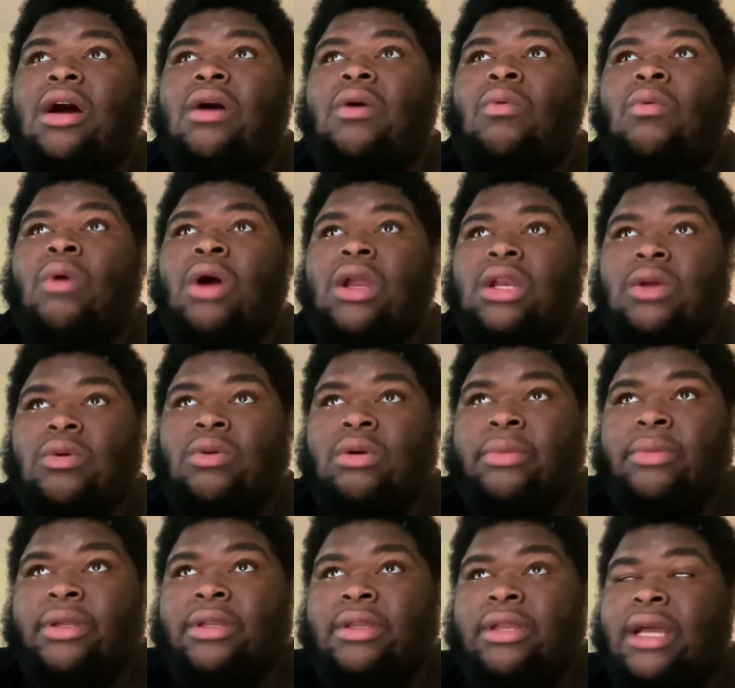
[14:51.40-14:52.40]
Wonder
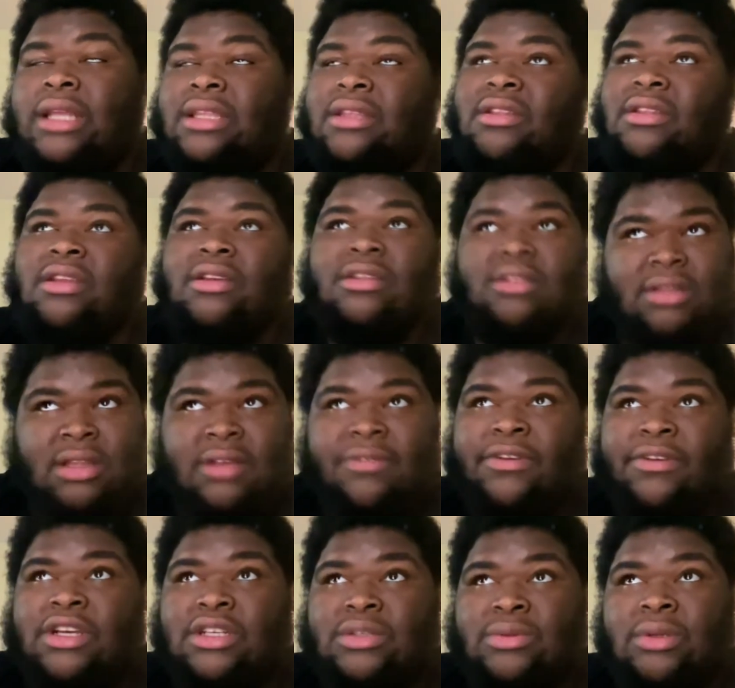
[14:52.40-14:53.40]
Woman, not the
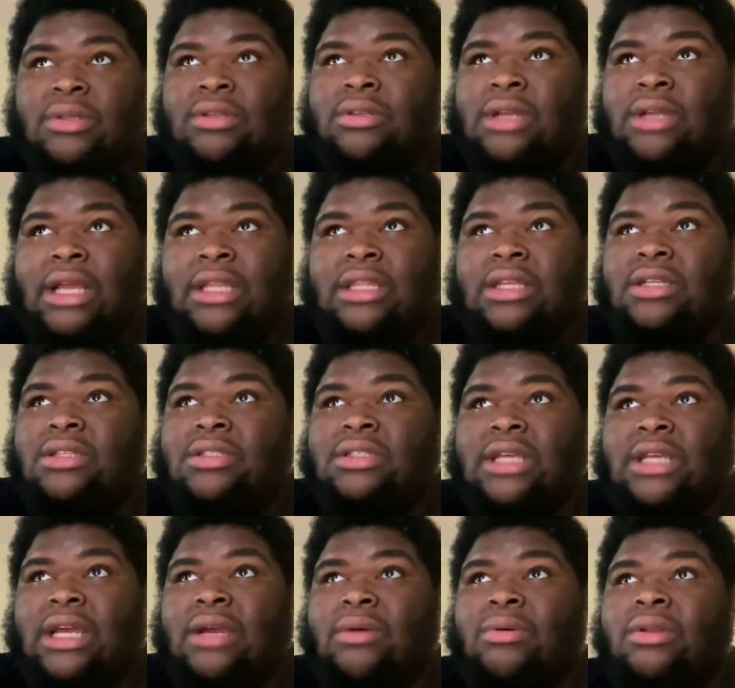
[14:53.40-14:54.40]
first one, not the
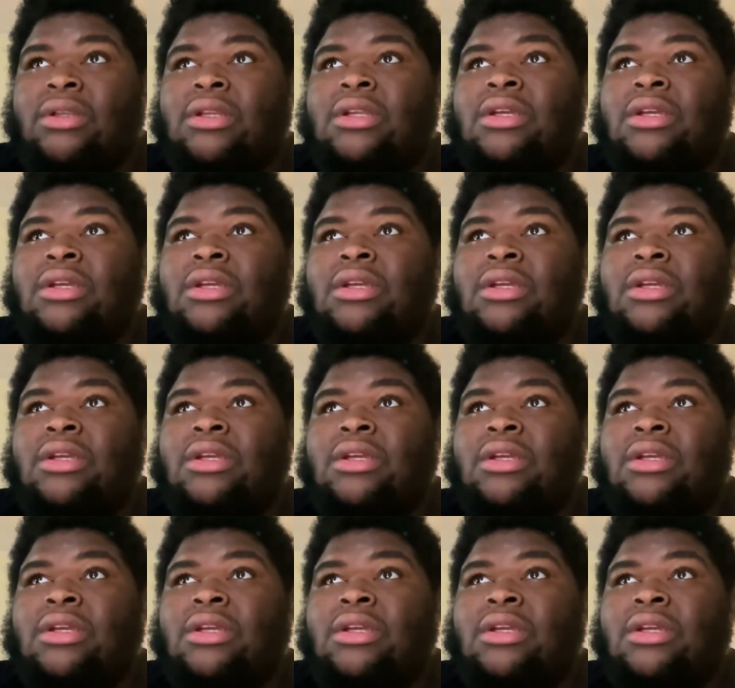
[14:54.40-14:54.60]
second one,